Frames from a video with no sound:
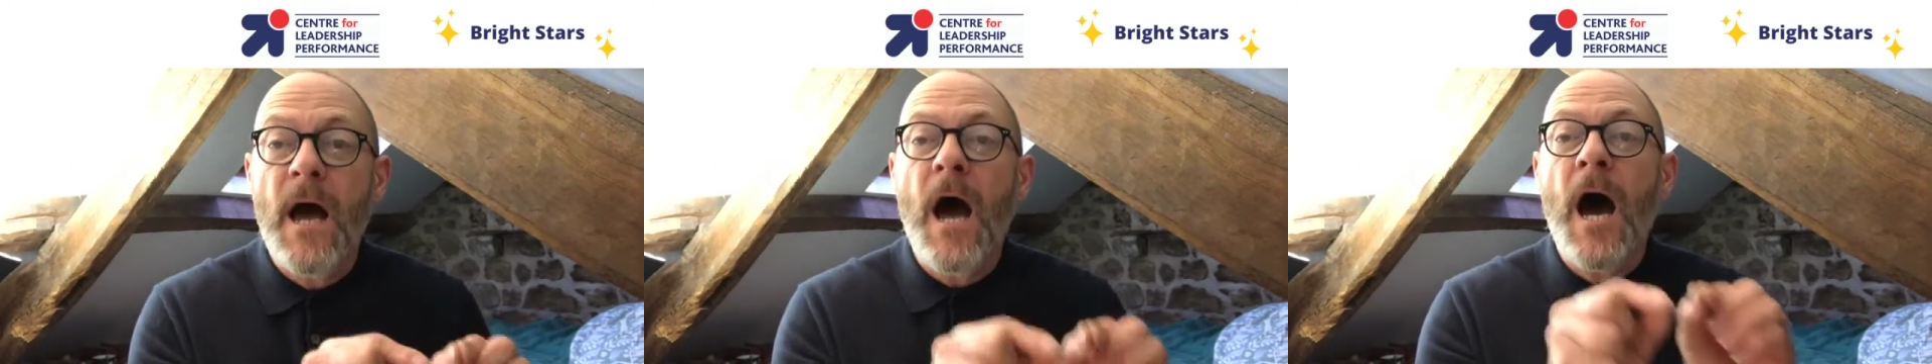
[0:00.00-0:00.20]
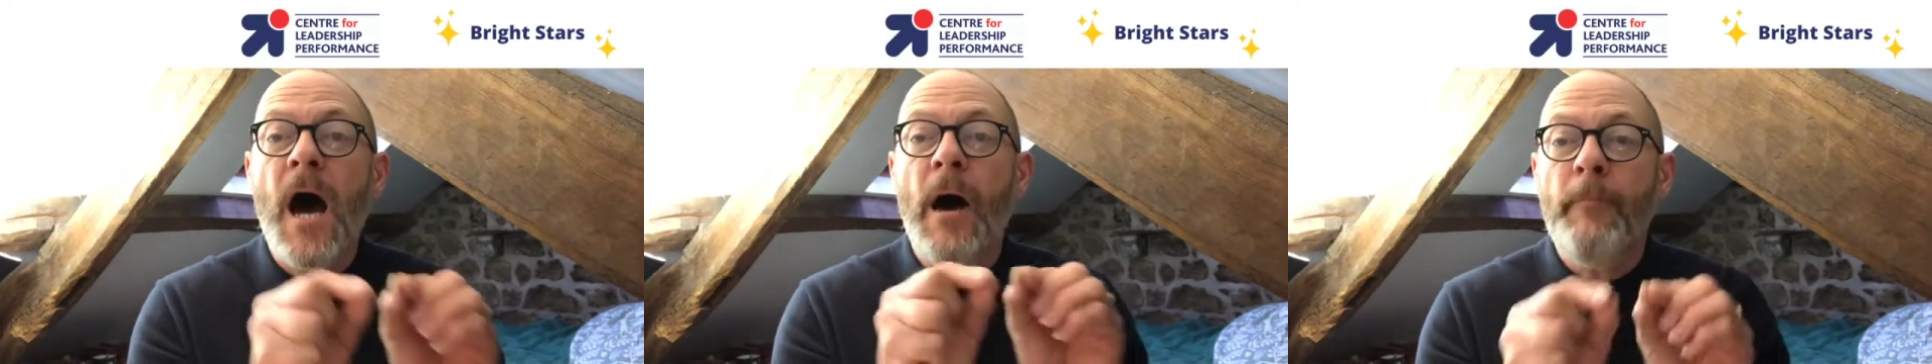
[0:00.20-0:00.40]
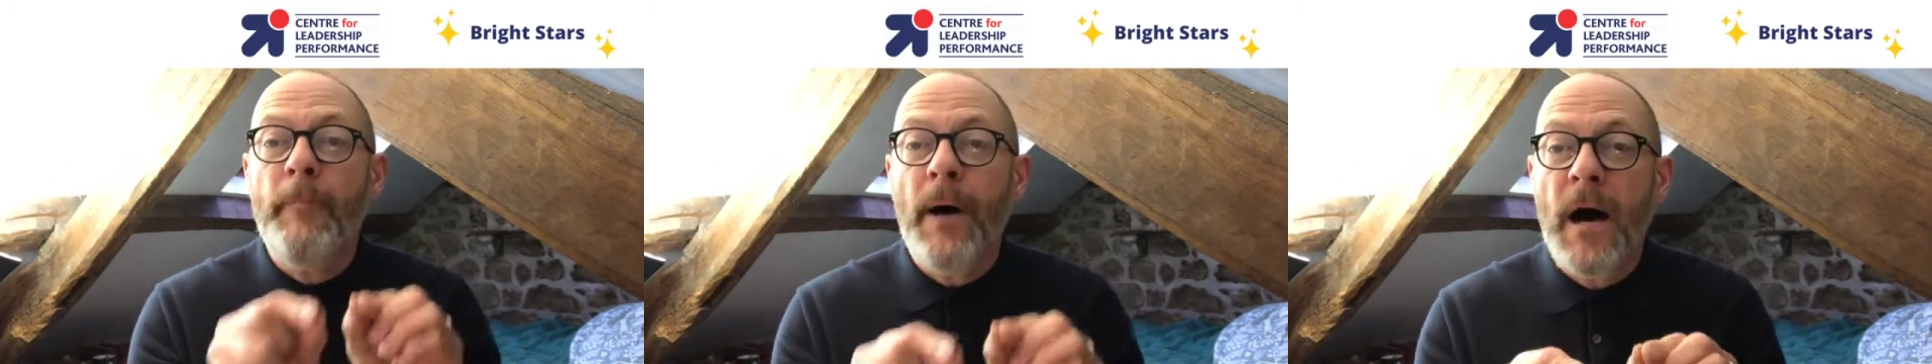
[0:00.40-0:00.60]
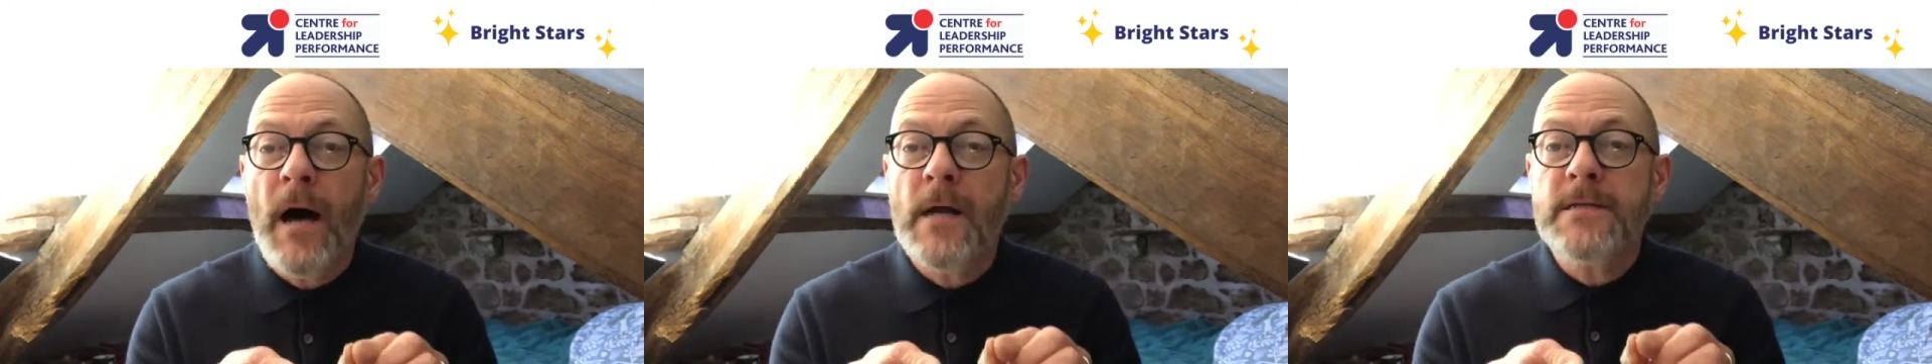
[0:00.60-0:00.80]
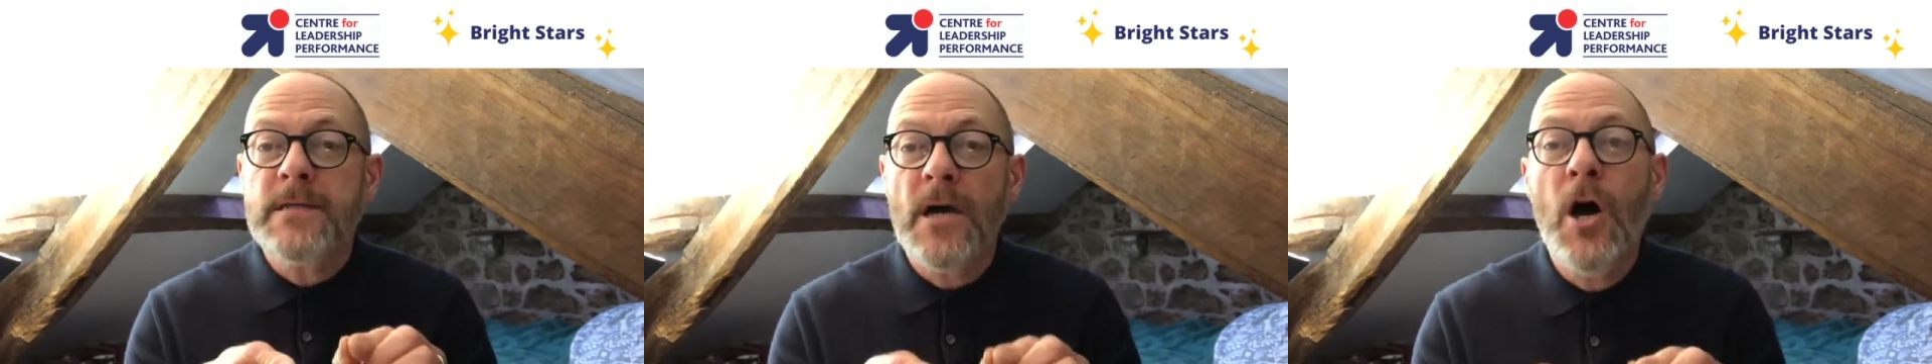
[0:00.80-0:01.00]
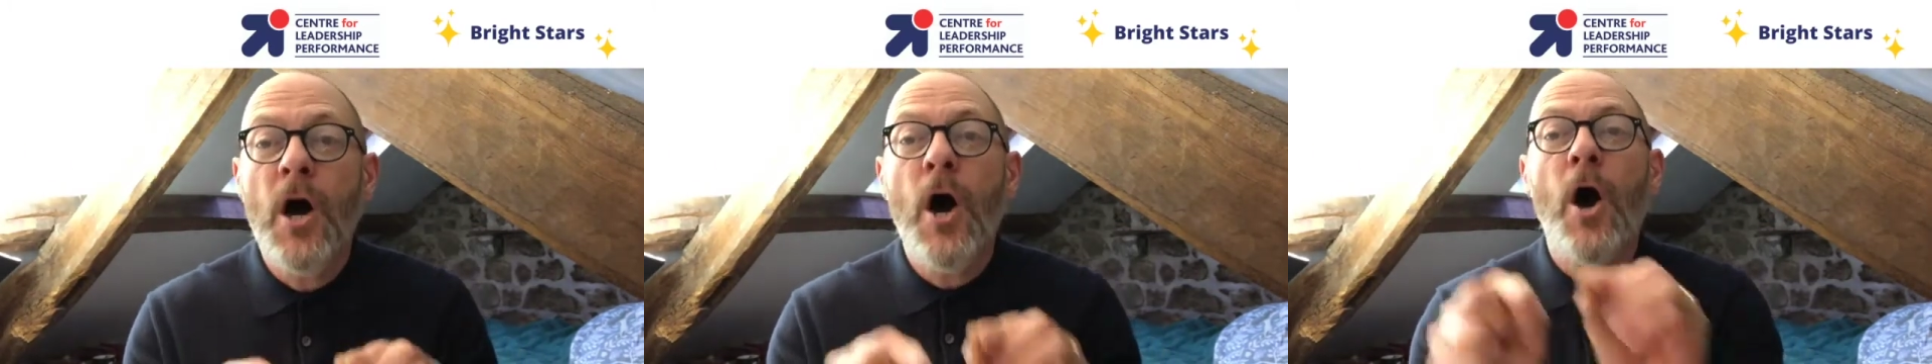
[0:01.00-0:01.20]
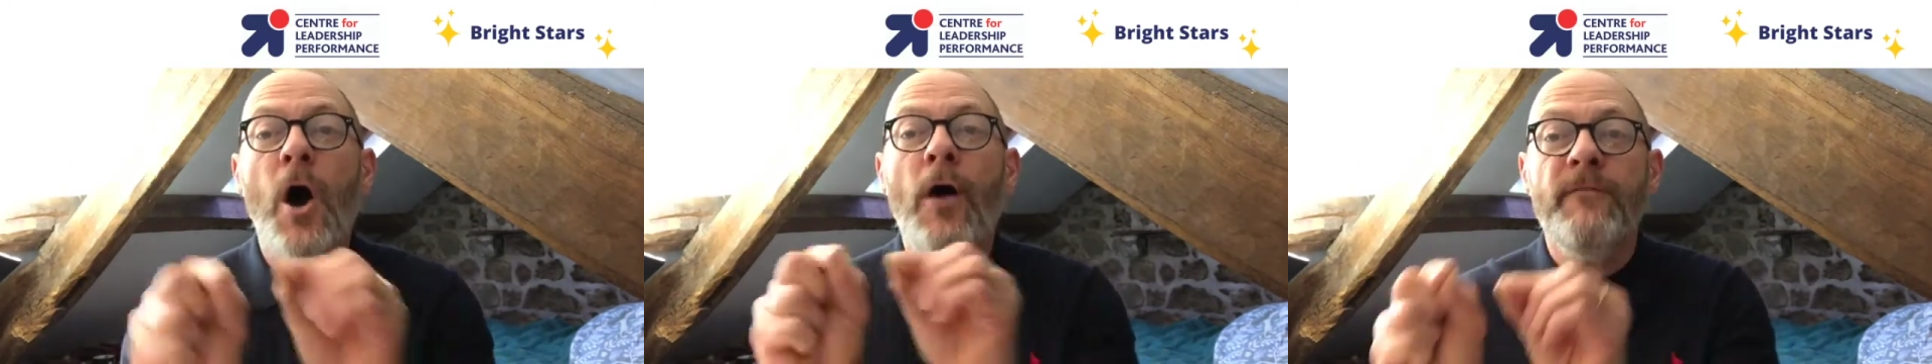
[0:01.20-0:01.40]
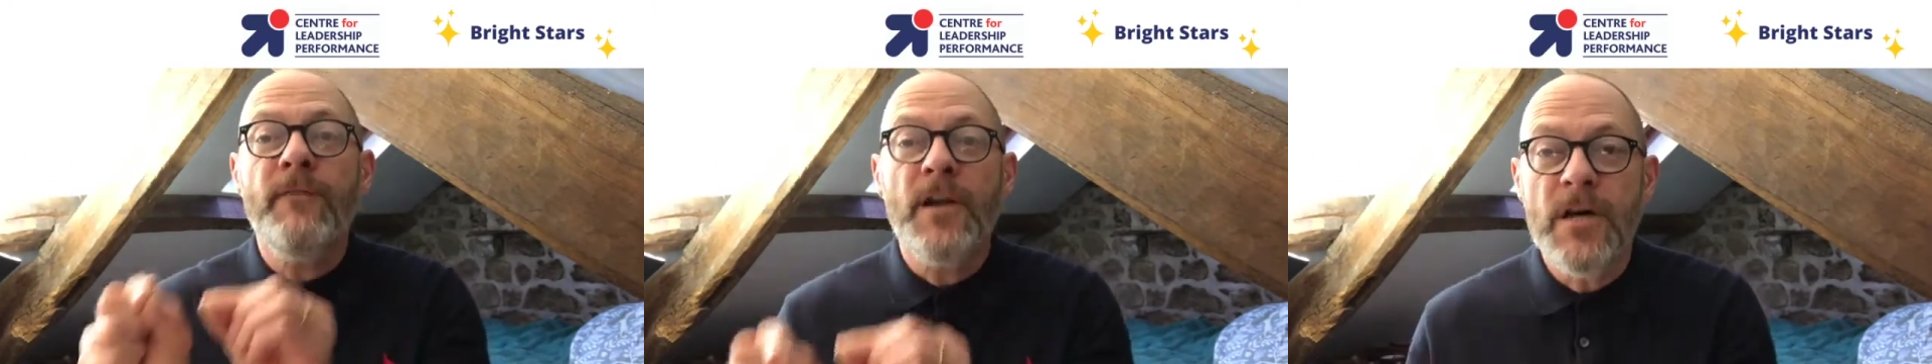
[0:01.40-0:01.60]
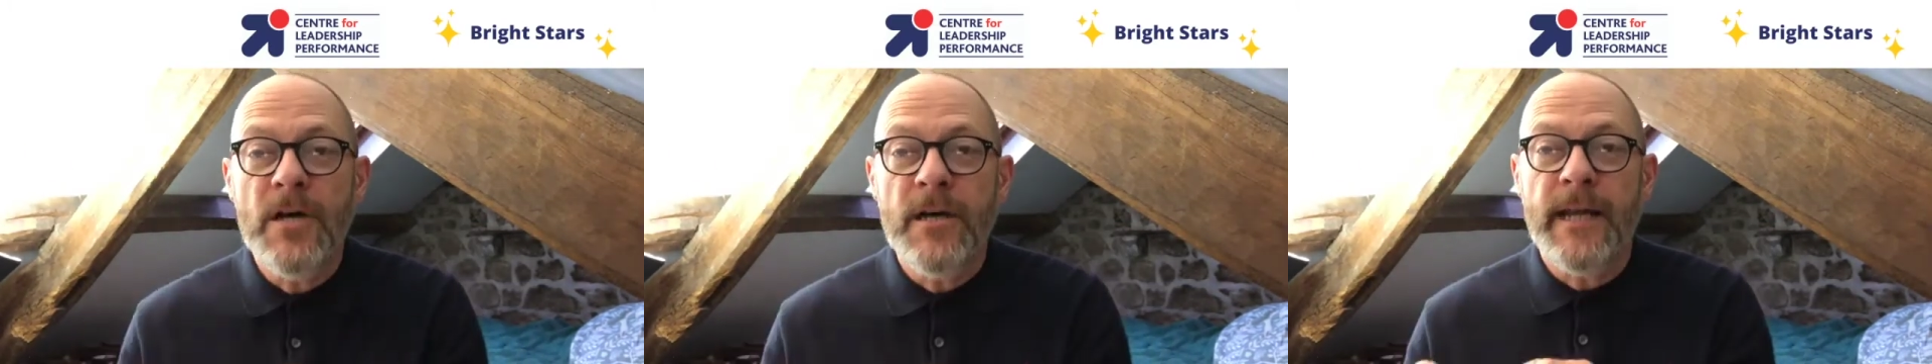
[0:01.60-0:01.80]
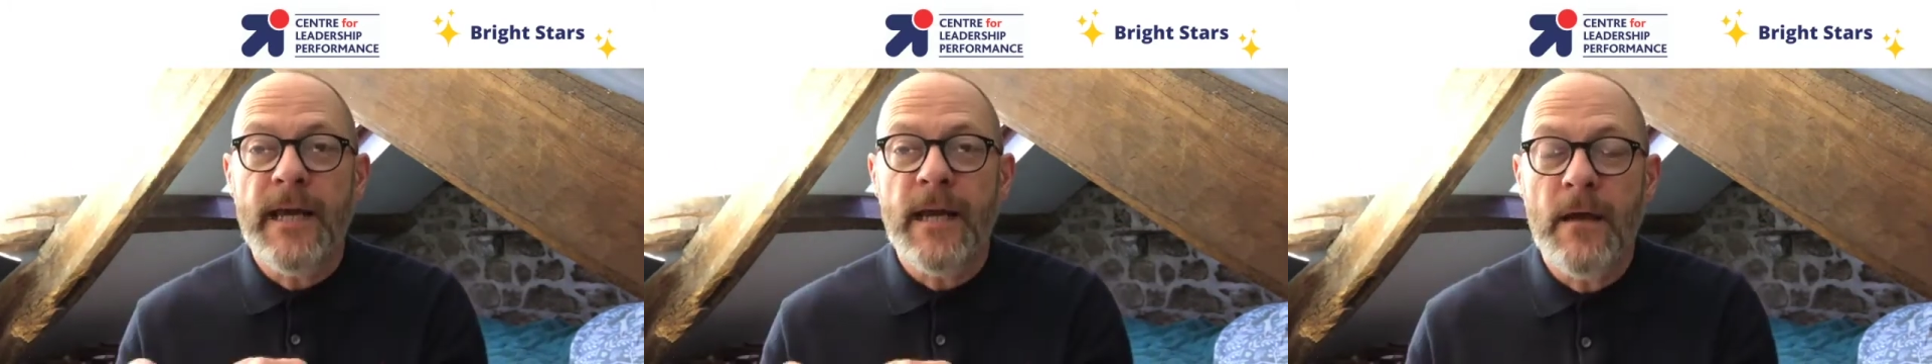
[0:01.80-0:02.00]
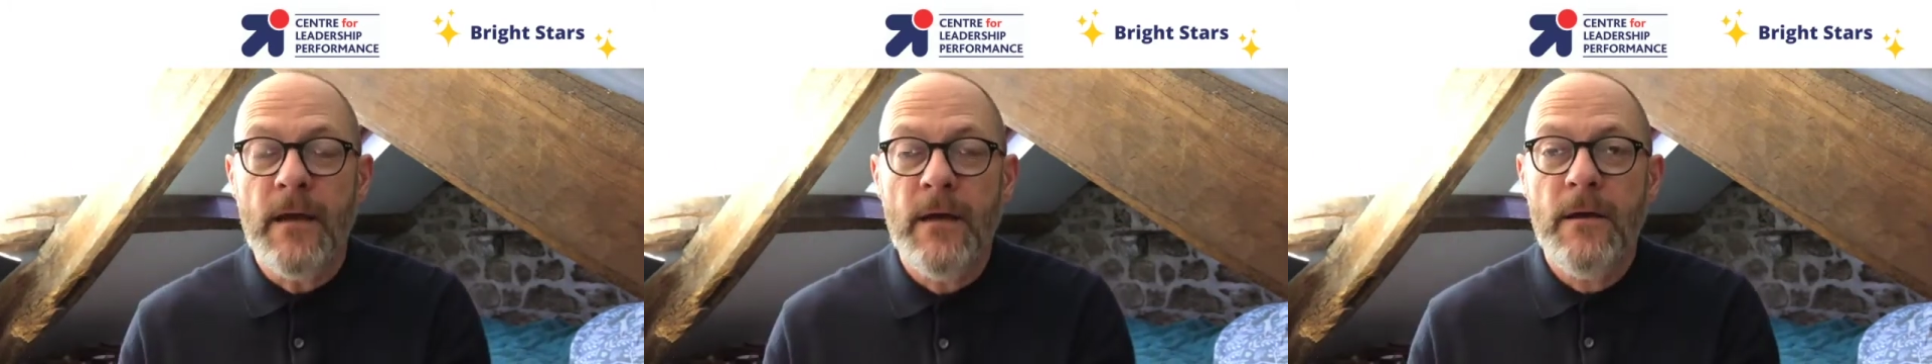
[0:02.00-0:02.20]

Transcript: are part of learning.